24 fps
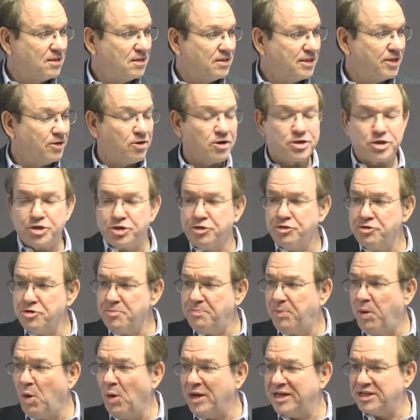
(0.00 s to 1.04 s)
There are
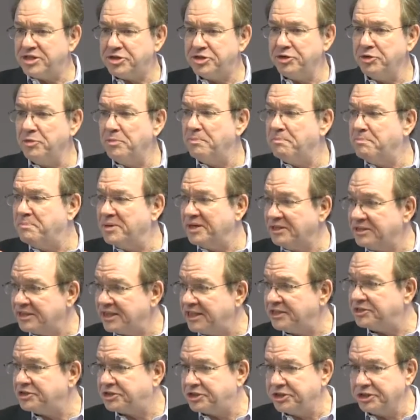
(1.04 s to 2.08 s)
2.2
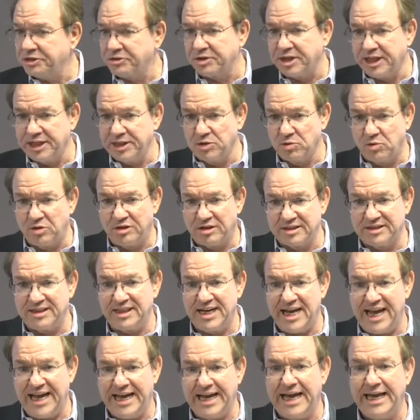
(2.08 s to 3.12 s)
billion children in the world
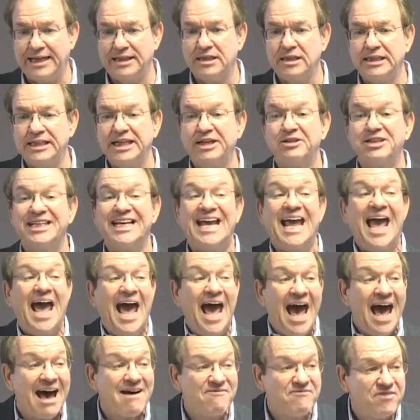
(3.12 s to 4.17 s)
today, and nearly
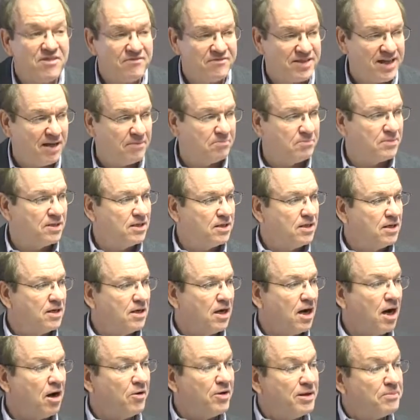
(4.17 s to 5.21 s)
half of them
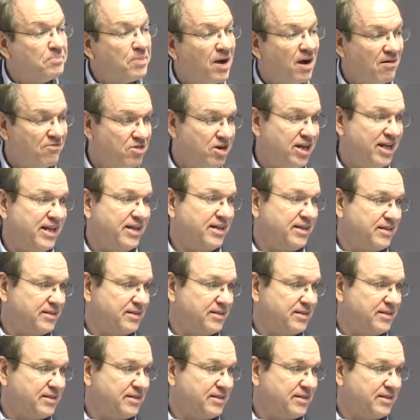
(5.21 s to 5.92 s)
are in poverty.